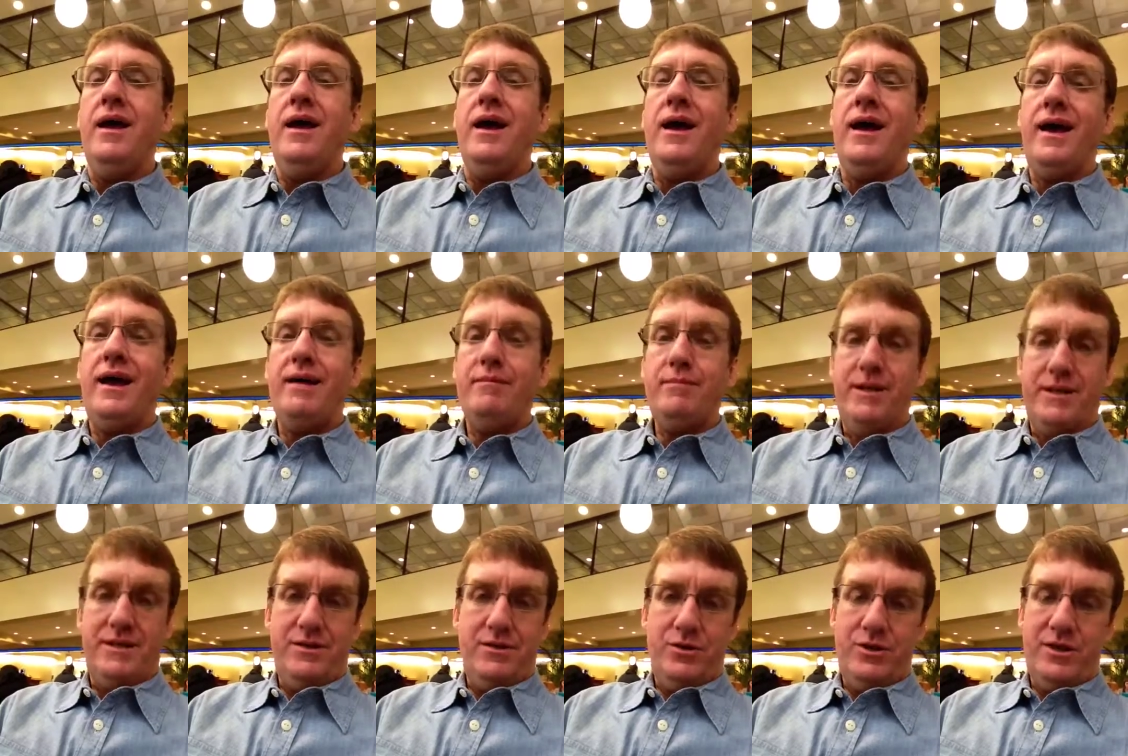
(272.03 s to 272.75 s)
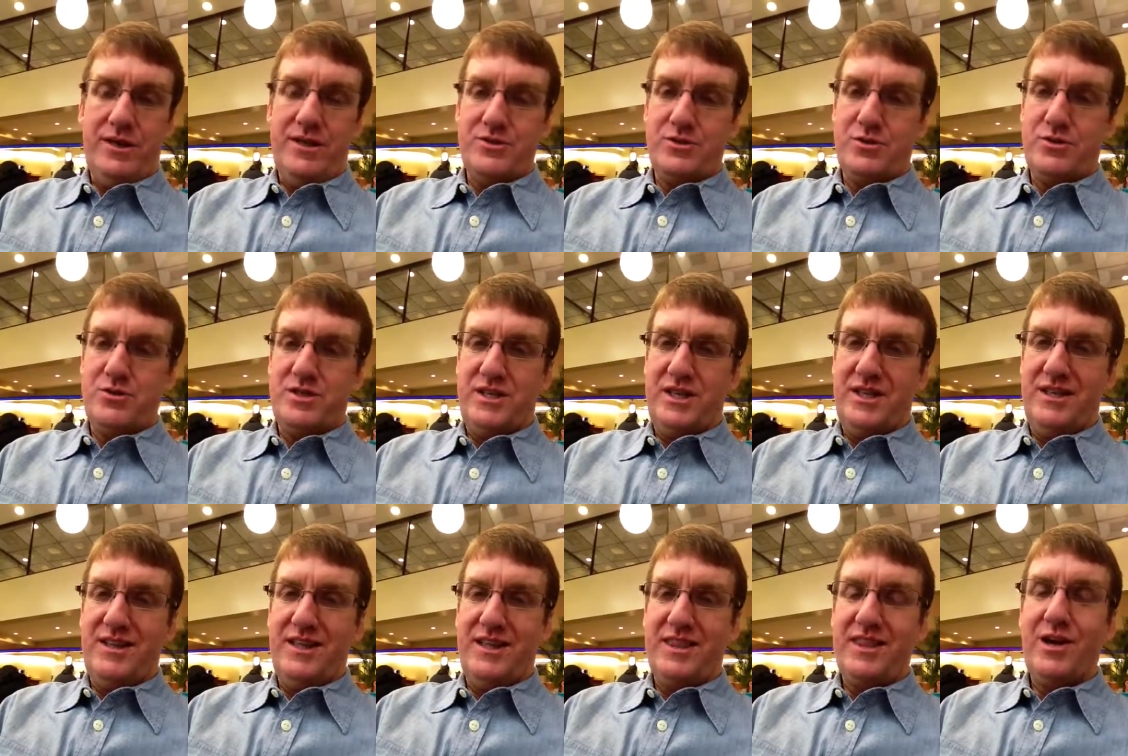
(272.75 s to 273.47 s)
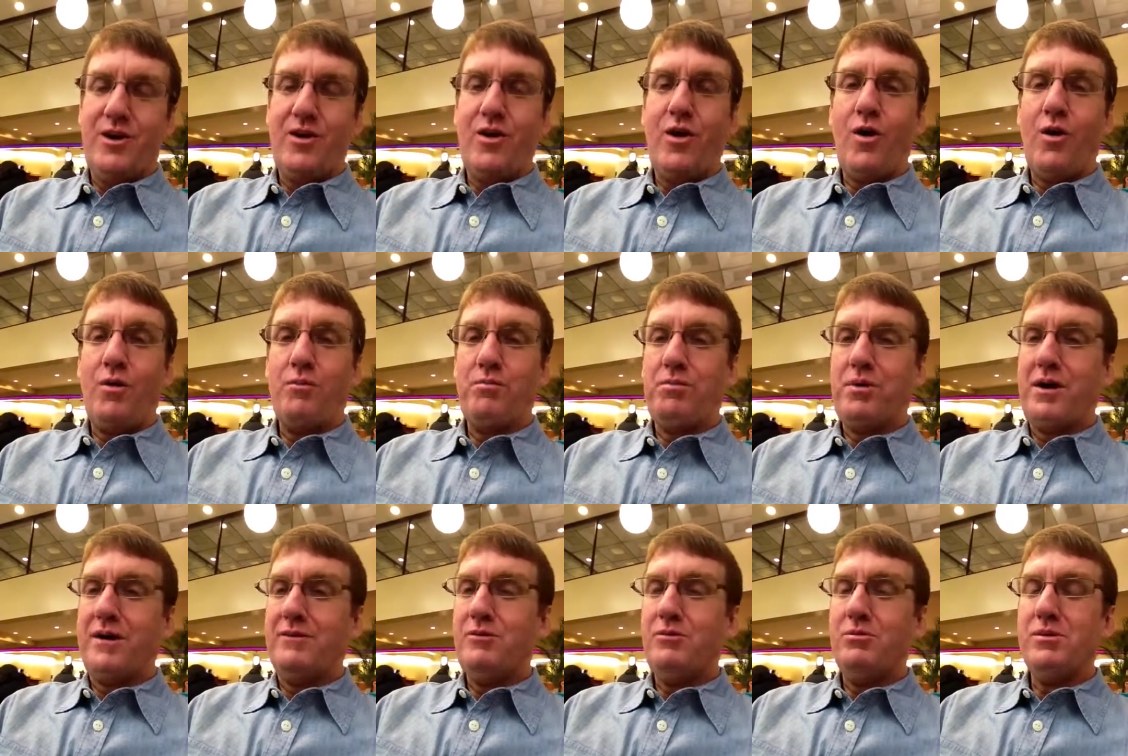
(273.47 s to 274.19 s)
Uh, but you'll also see that there are
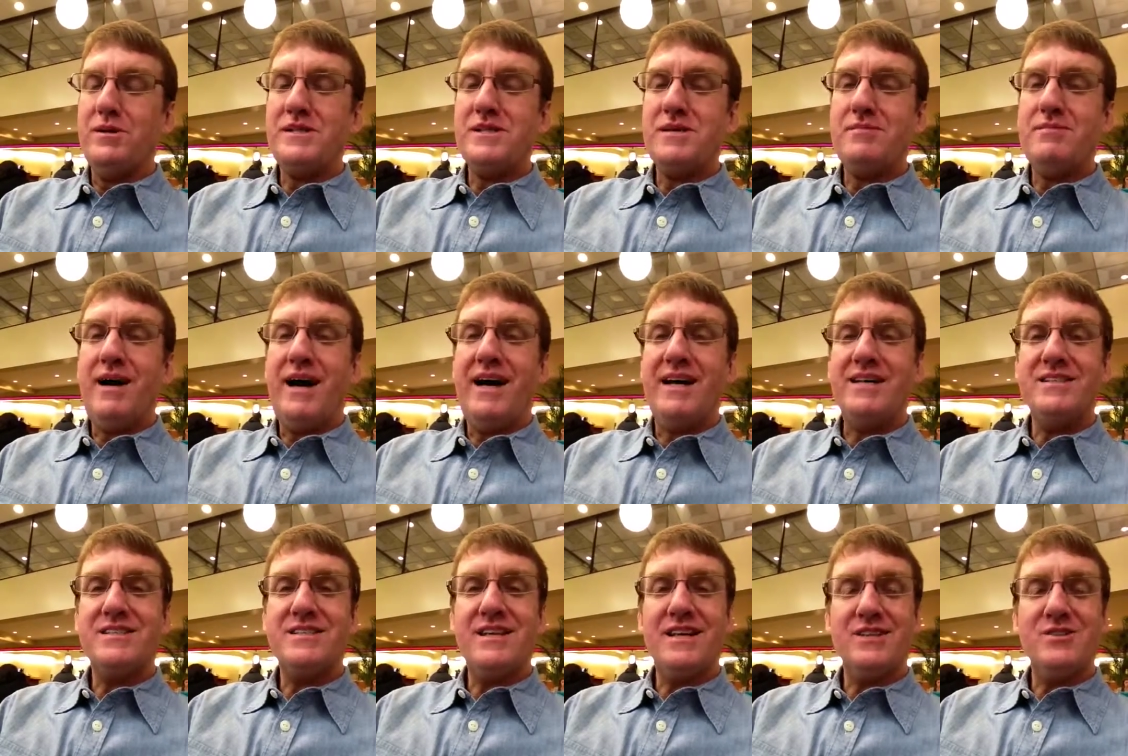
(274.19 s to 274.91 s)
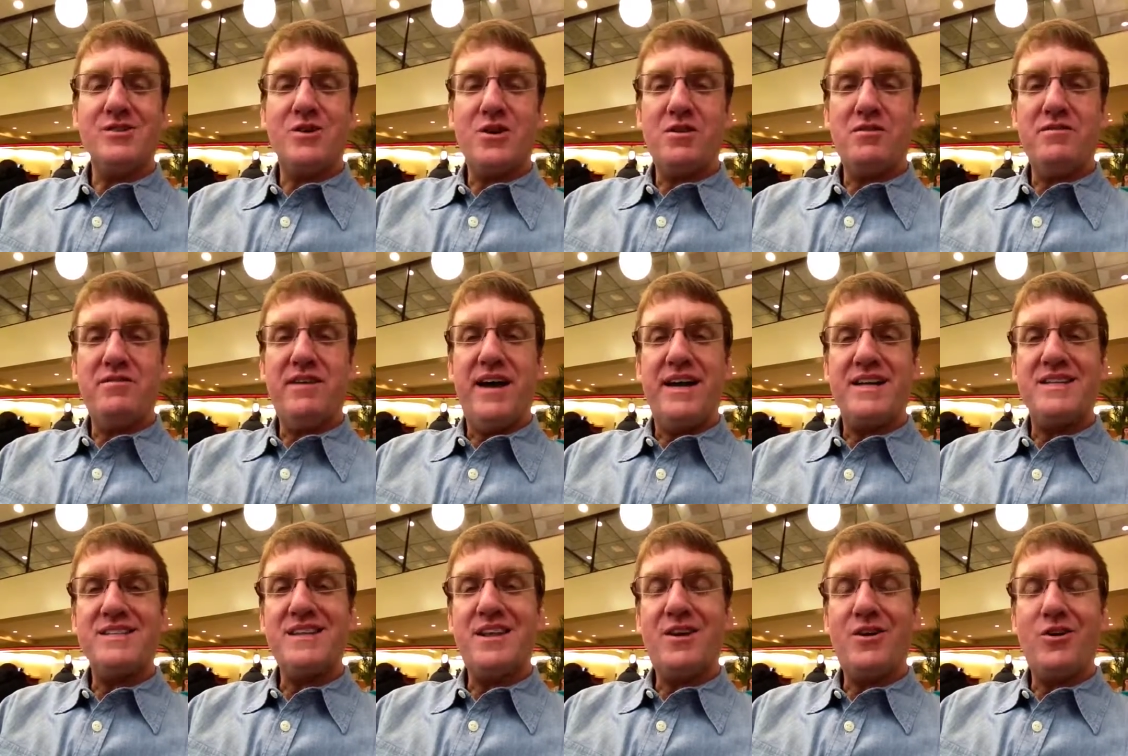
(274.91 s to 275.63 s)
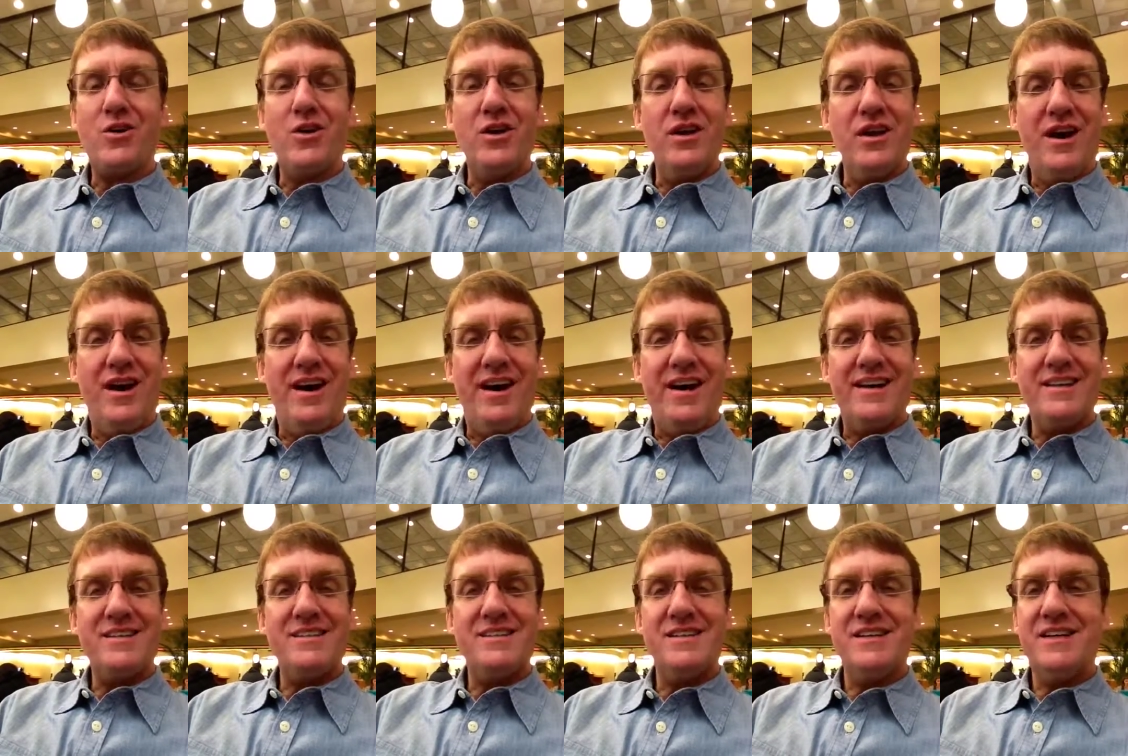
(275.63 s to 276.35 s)
probably some high stakes artifacts that are
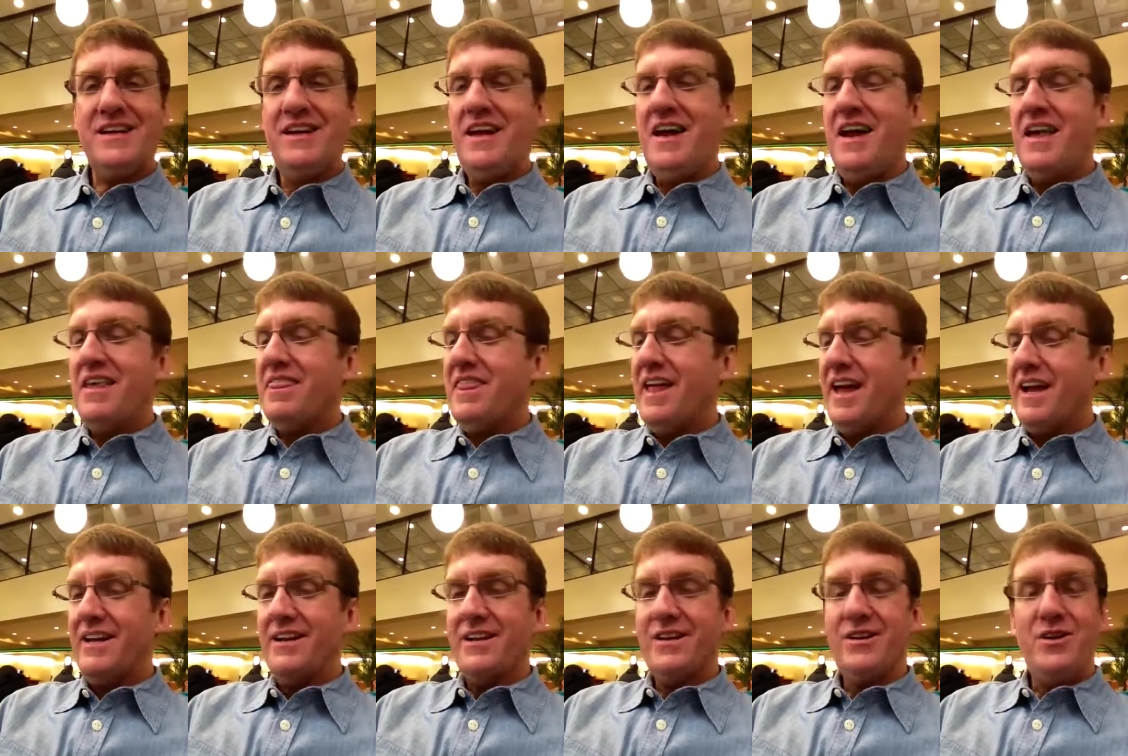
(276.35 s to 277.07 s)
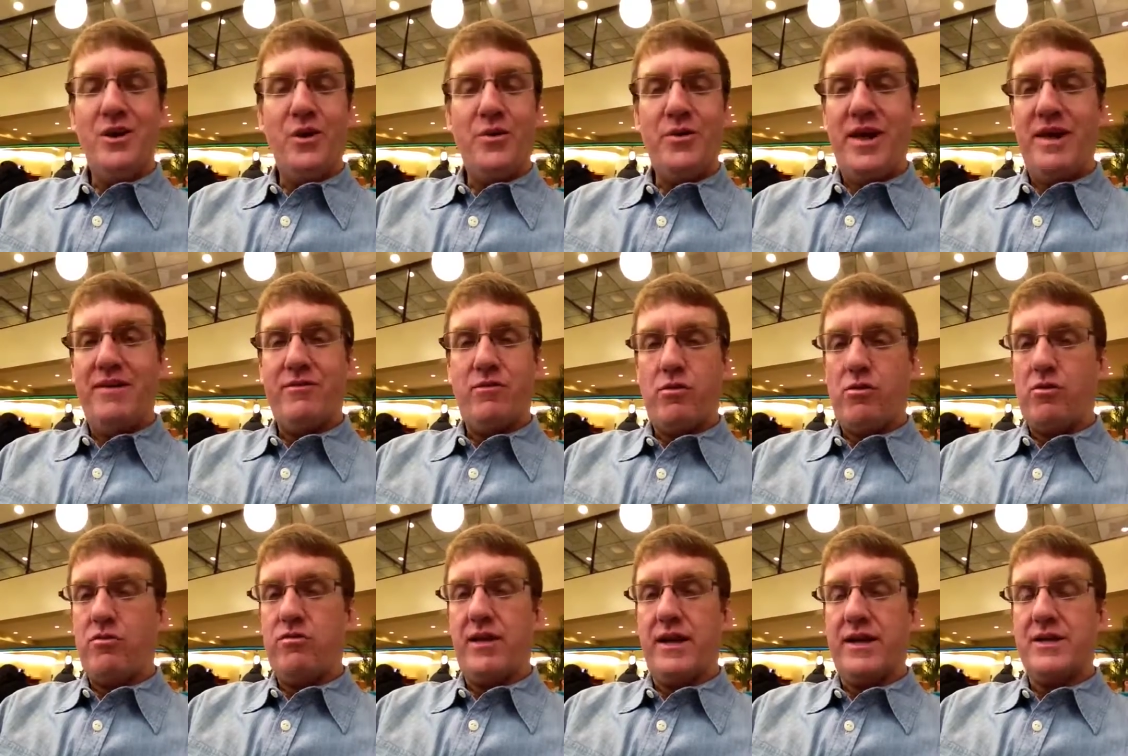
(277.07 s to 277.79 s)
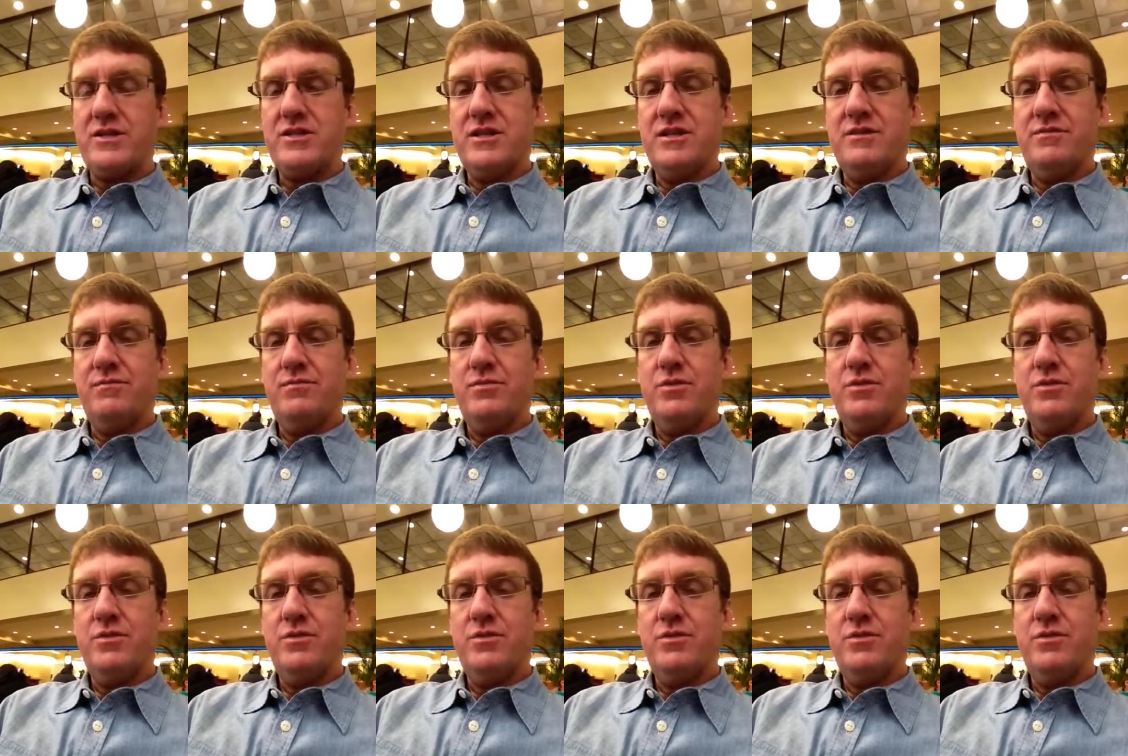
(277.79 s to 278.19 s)
locked that don't have a reflection.